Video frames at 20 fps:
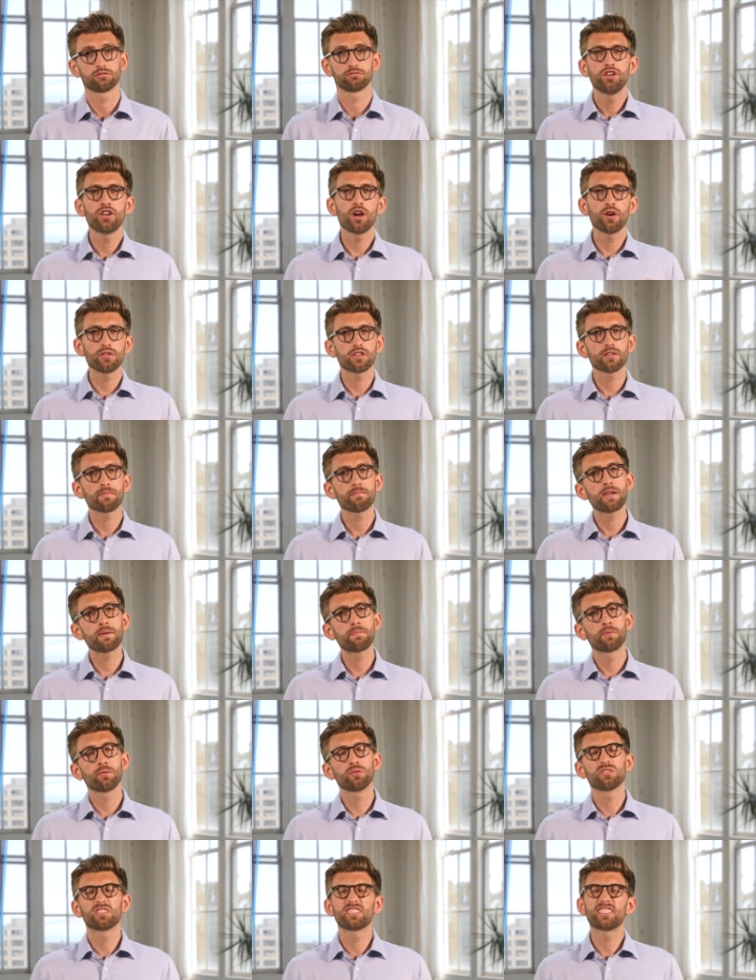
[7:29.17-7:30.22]
Note that
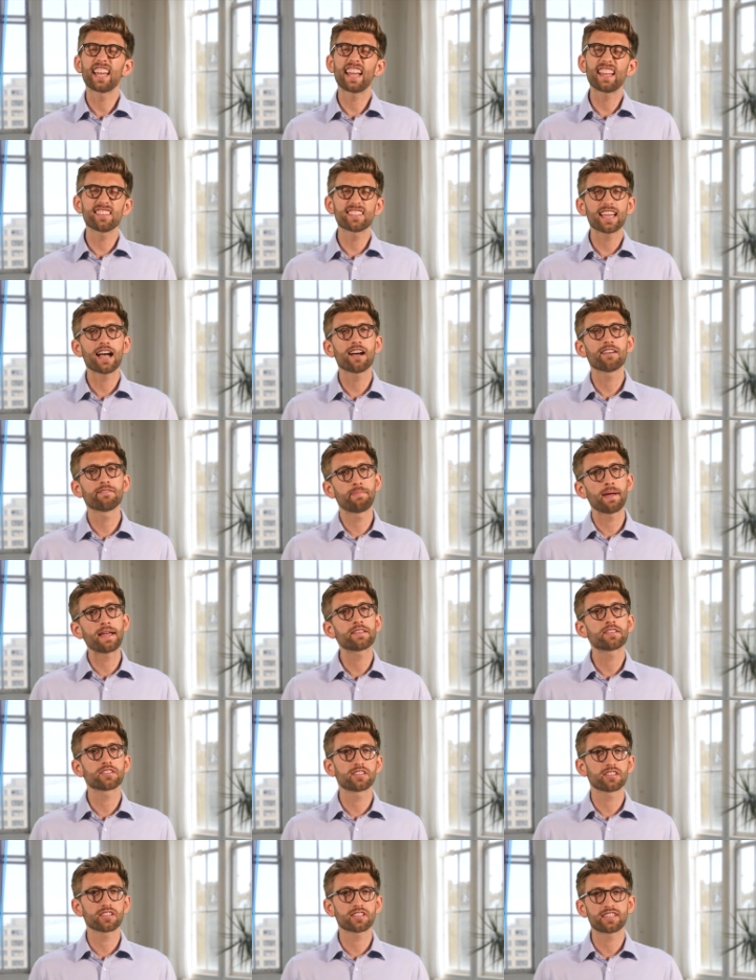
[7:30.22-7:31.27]
people tend to have better
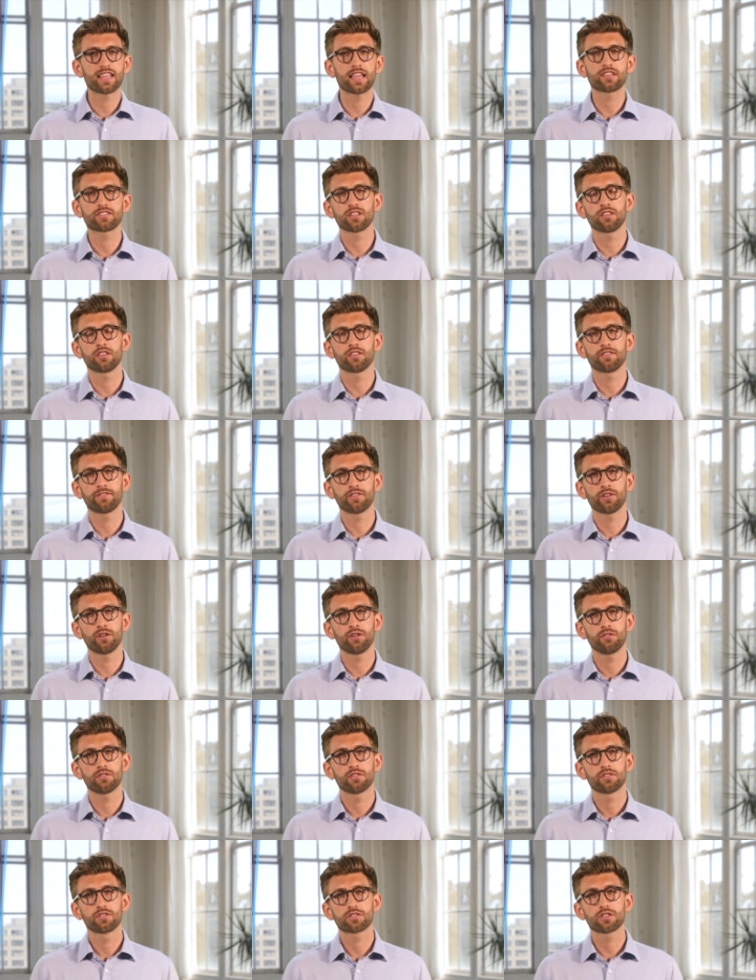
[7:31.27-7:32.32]
success on the
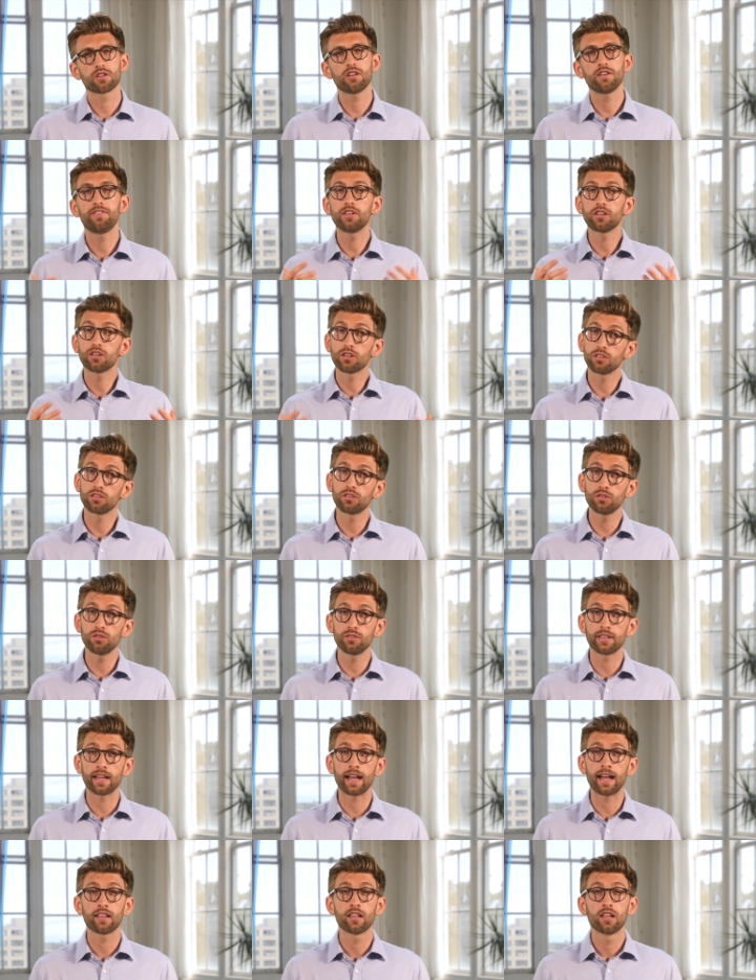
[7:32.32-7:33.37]
phone, so if you can do
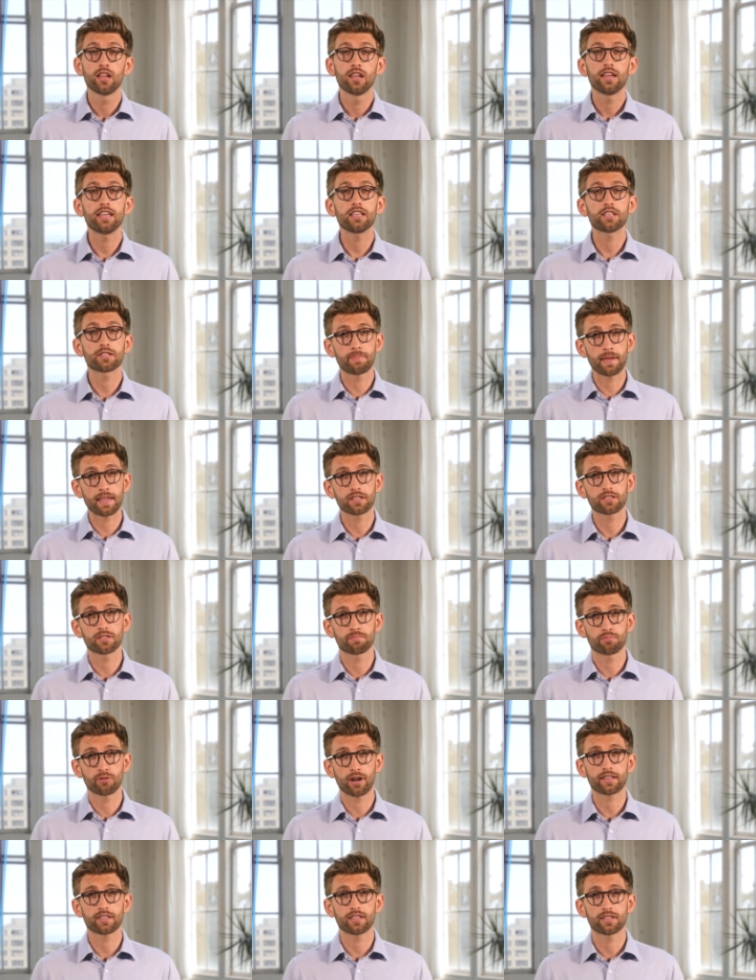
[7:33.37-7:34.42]
that, it's best to
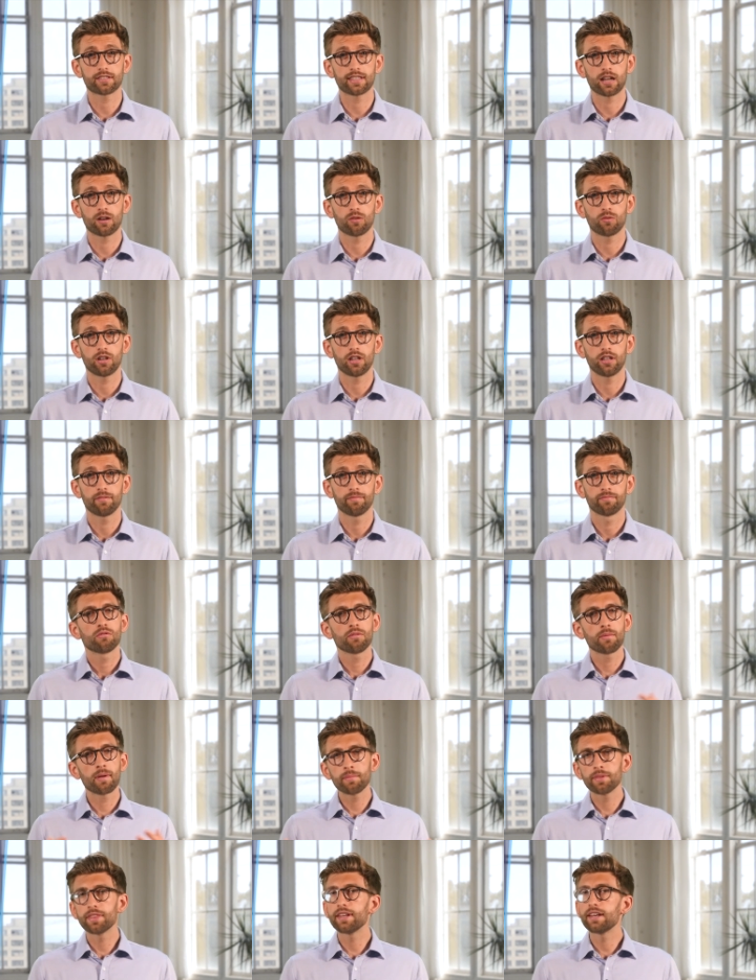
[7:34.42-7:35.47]
practice that way.
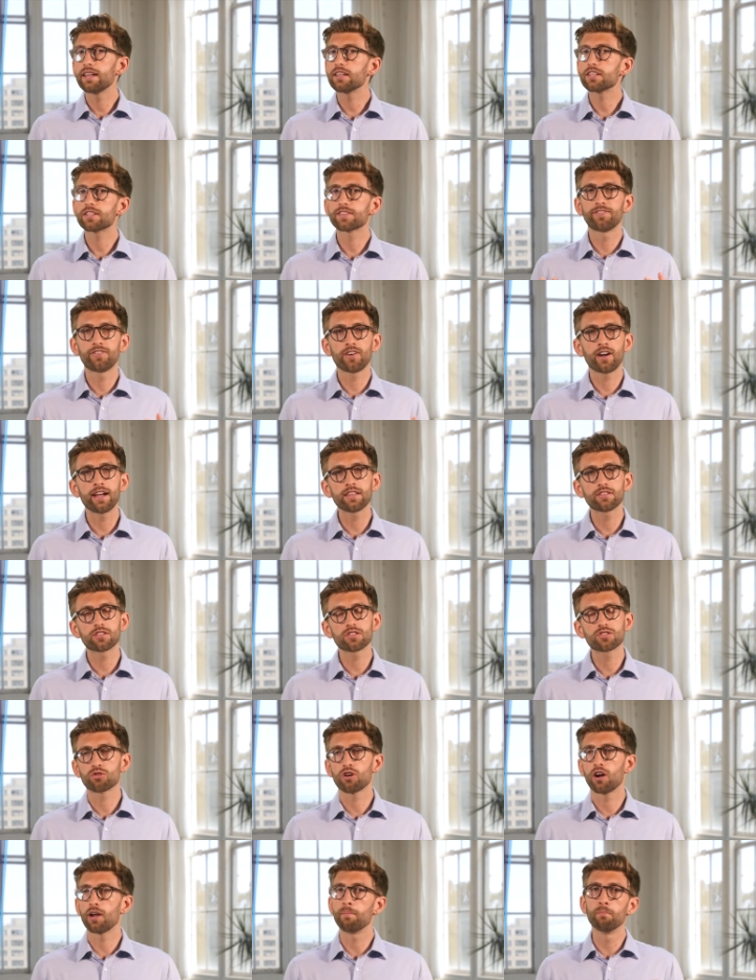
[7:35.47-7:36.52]
Remember that it's fine to
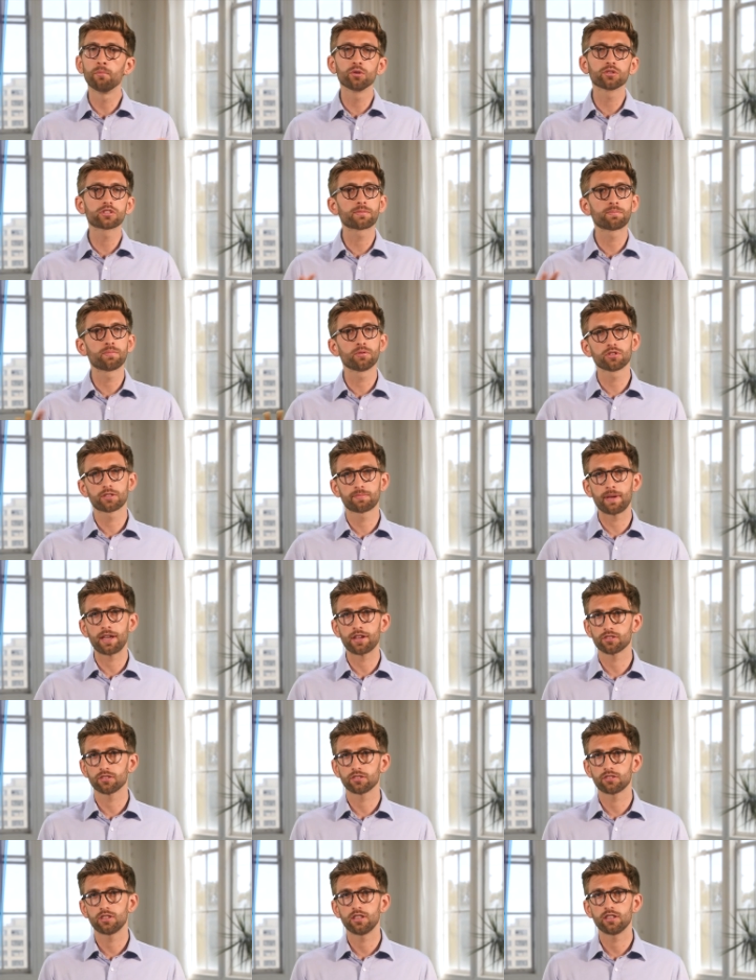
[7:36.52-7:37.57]
try multiple
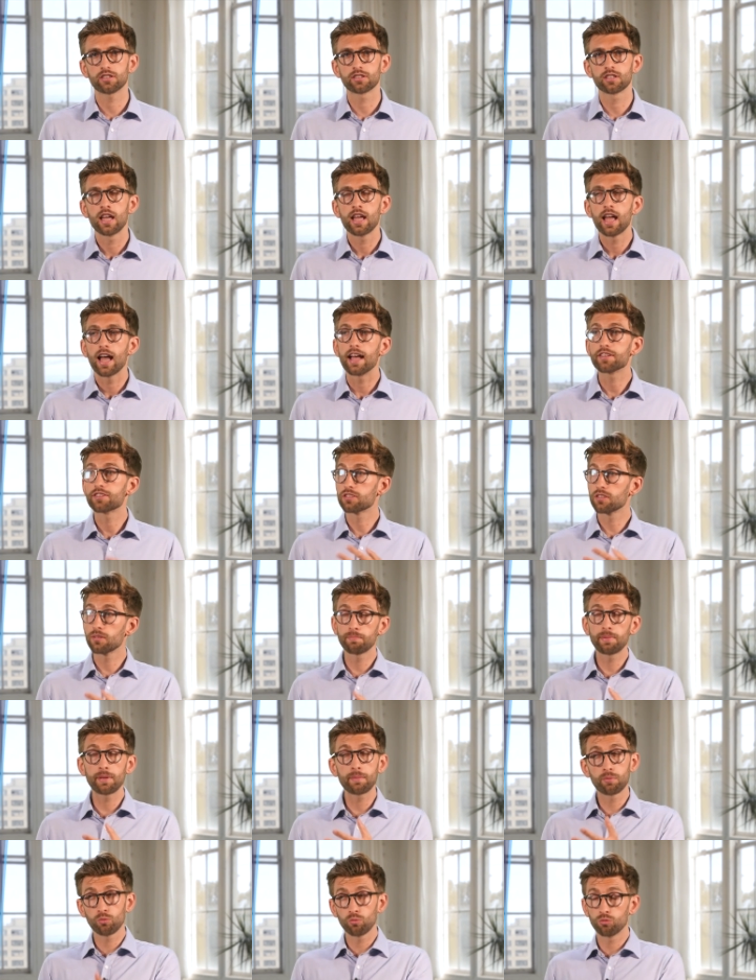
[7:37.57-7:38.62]
specialties, as some
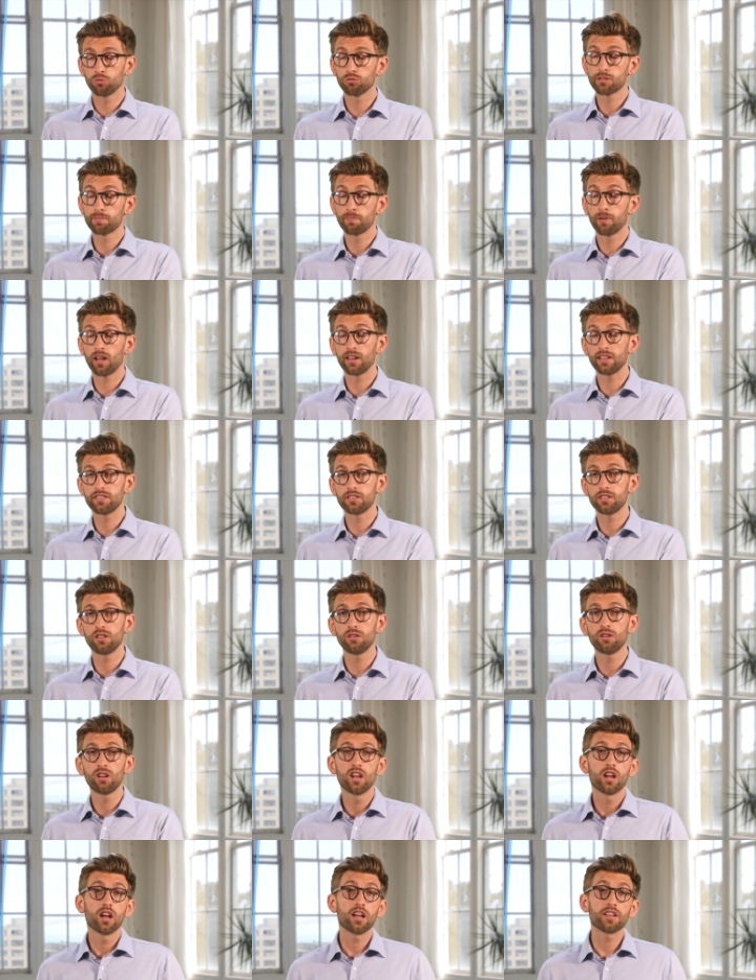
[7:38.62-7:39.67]
people will reply to
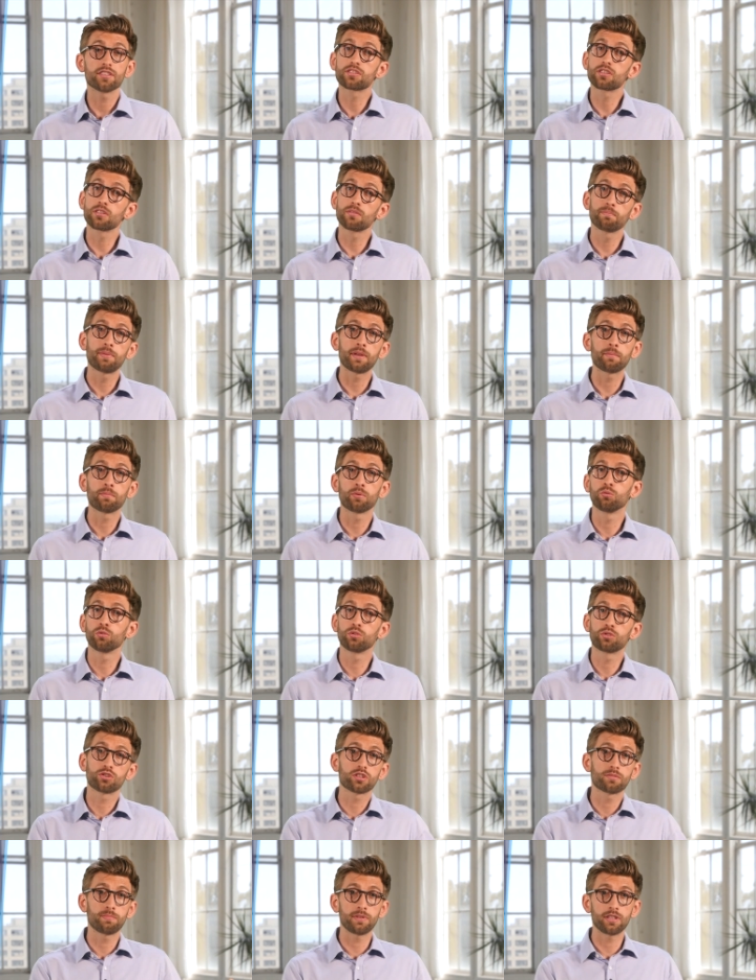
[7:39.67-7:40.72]
you and some people will
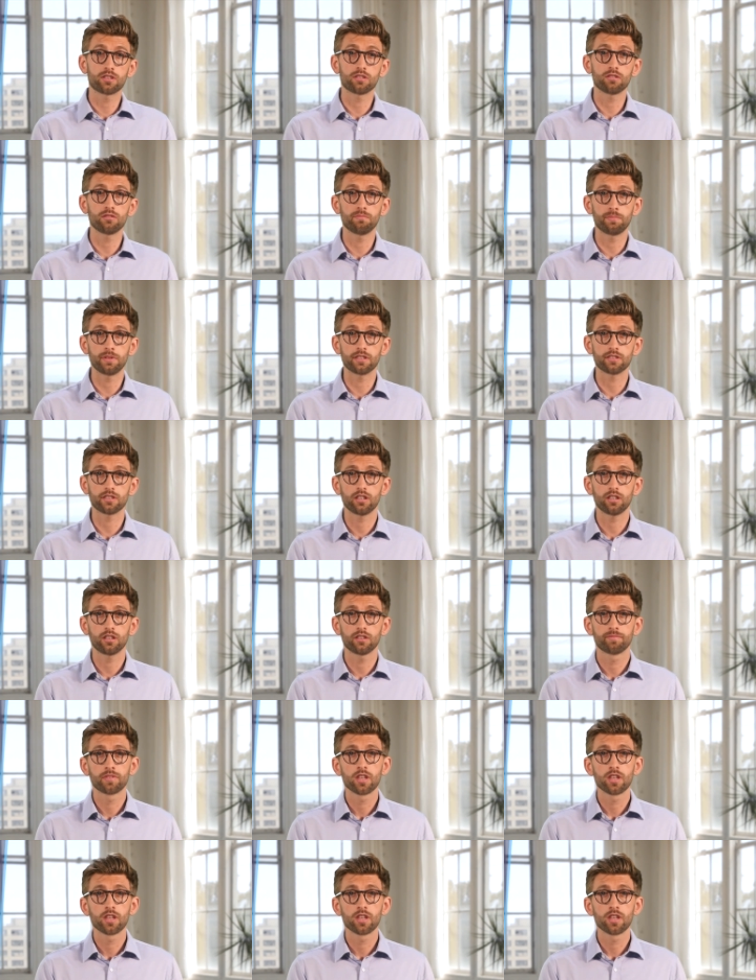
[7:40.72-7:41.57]
just be too busy.